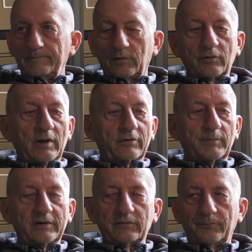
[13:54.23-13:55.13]
Learn how to
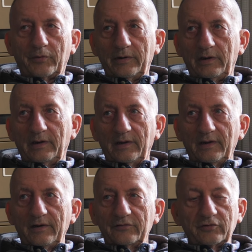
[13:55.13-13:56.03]
make them pretty
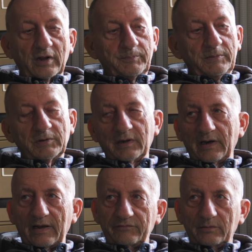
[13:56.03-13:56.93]
so that people can
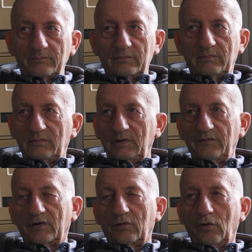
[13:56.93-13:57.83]
have them
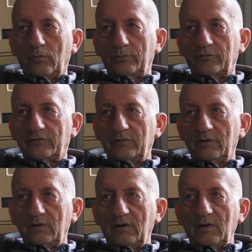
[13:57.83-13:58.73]
in their homes
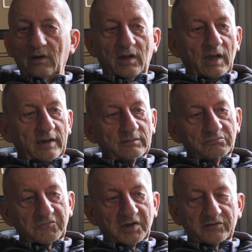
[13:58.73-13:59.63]

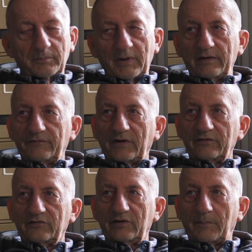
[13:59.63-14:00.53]
and get the
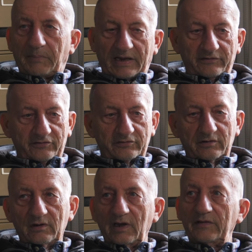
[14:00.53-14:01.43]
benefits, and the pets
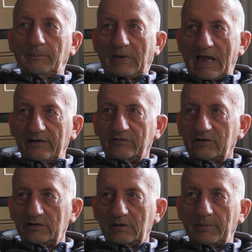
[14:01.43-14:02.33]
and the plants
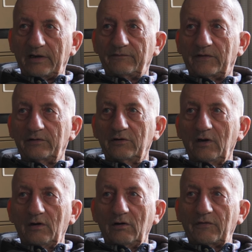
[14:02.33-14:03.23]
get the benefit
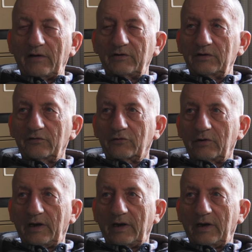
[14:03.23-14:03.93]
of having this good